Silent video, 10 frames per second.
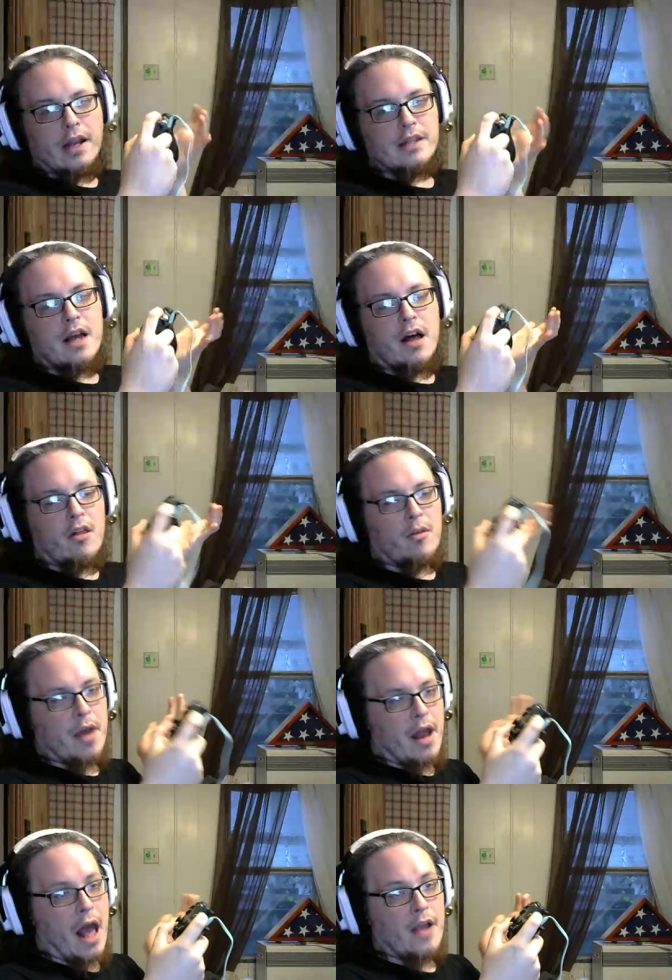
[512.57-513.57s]
it's all
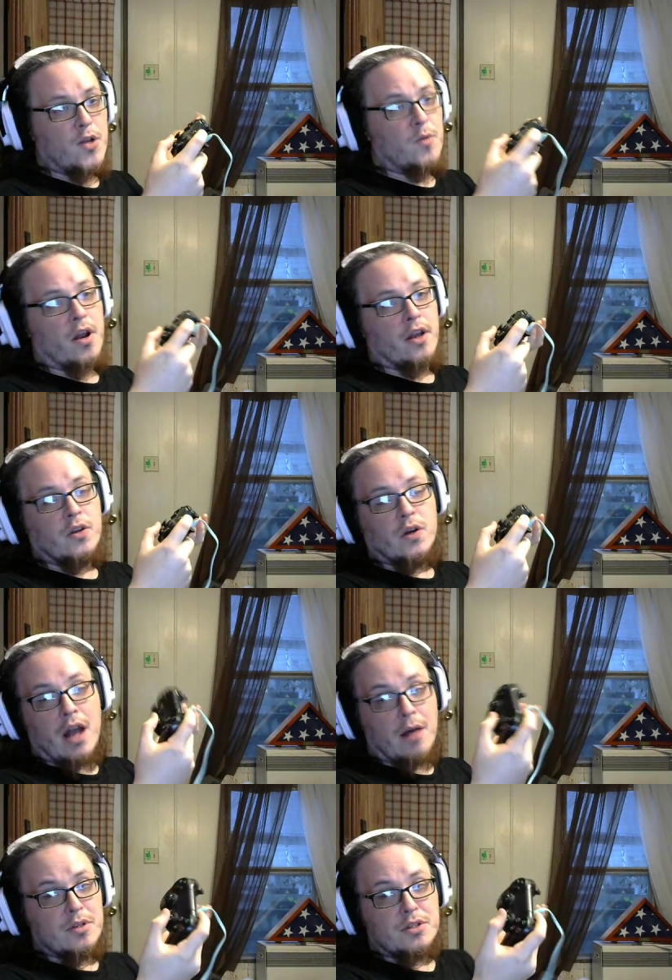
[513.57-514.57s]
about how you want to do it.
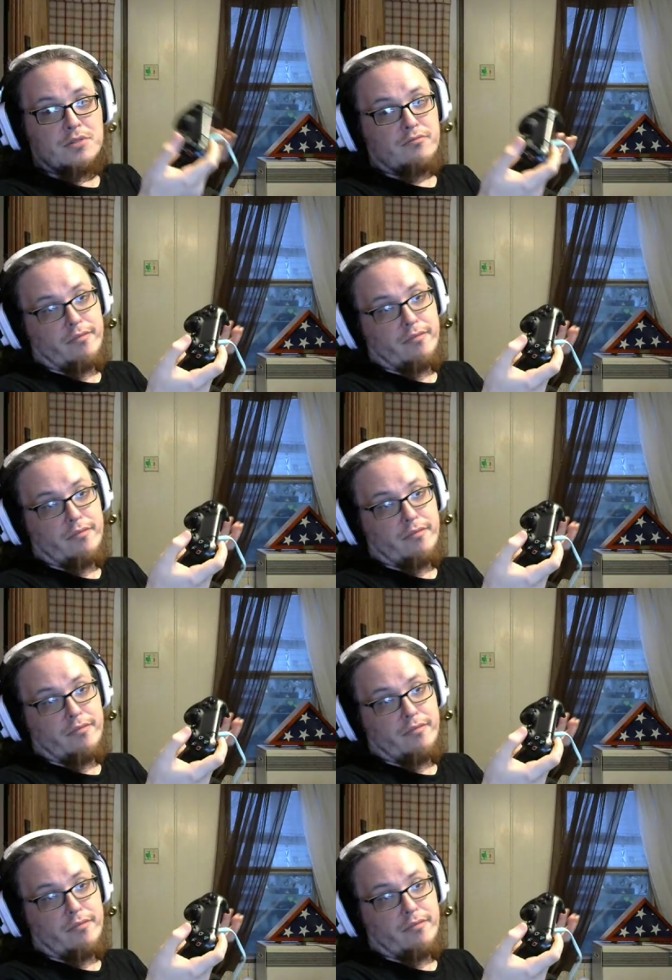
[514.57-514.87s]
I'm just,